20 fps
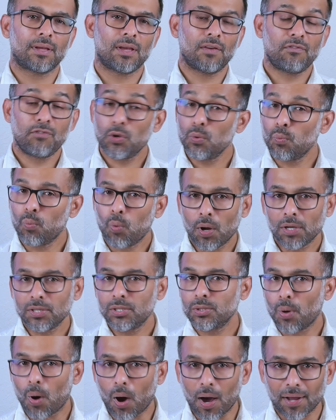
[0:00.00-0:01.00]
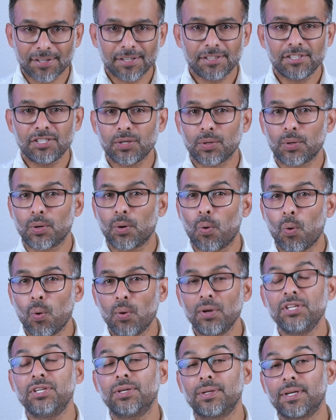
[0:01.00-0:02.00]
If you want to audit your
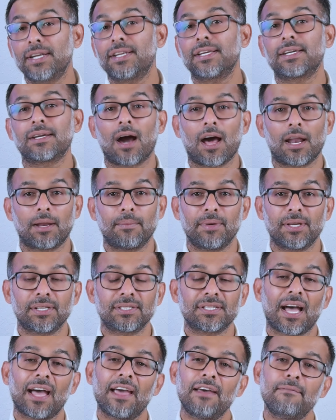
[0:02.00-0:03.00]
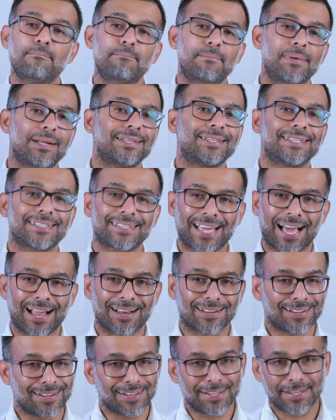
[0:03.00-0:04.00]
own unit economics, I have built a
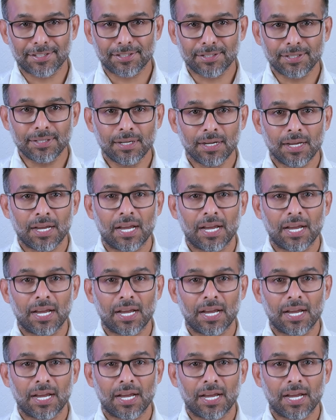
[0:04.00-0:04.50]
calculator.